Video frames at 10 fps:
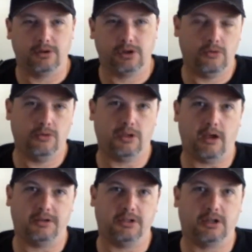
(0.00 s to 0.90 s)

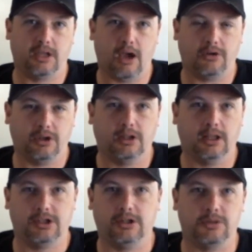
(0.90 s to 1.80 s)
2,000
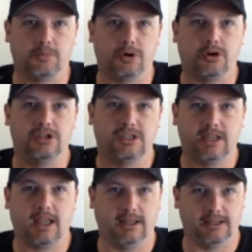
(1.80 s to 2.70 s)
calculations per
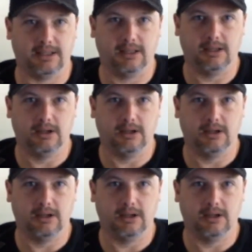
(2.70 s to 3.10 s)
second